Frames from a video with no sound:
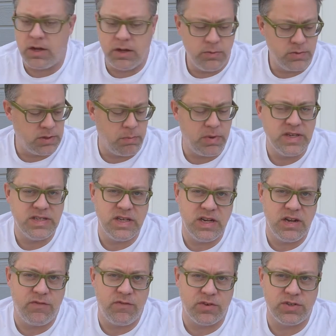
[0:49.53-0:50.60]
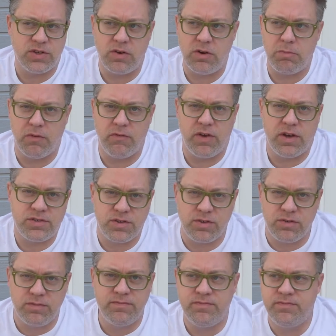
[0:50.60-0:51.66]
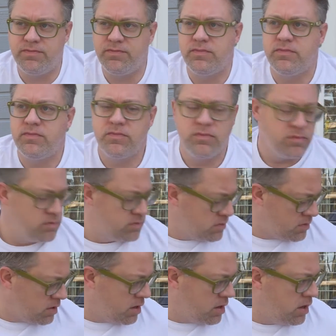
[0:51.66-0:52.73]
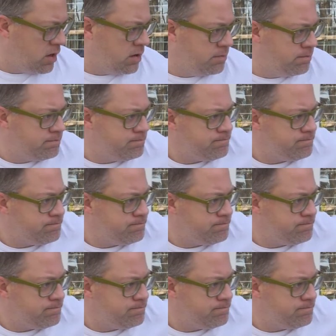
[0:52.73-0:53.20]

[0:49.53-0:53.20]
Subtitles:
It was a piece he did for Sony Professional. And